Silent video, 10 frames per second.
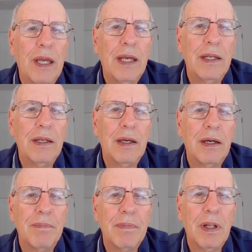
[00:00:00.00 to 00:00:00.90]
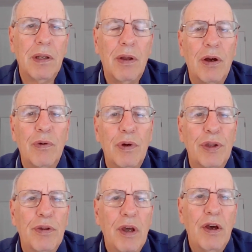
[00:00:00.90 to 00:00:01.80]
And along
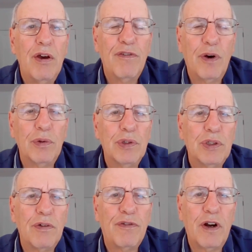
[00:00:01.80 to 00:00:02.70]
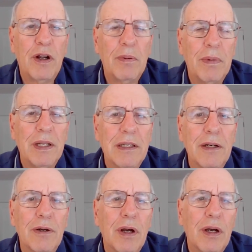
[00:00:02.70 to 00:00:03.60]
with folks from
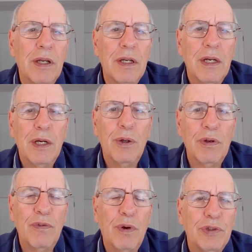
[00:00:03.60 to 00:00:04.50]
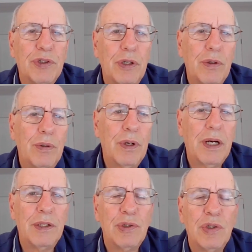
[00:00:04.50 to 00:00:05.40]
Lyra, we've
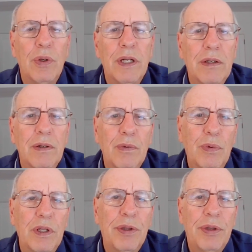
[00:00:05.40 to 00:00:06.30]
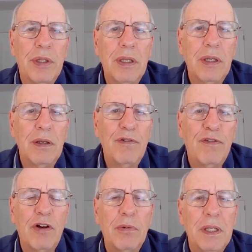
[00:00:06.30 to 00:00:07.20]
also joined with the
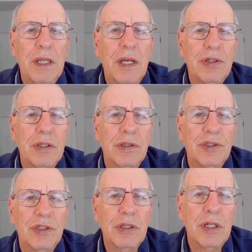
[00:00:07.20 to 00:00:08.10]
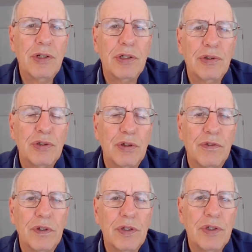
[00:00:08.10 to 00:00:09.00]
Federal Mediation Conciliation
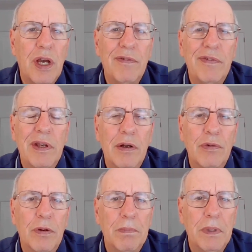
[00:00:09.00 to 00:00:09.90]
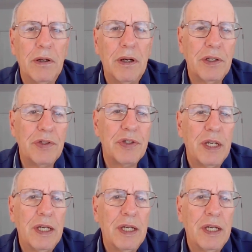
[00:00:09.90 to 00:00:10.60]
Service, Javier Ramirez,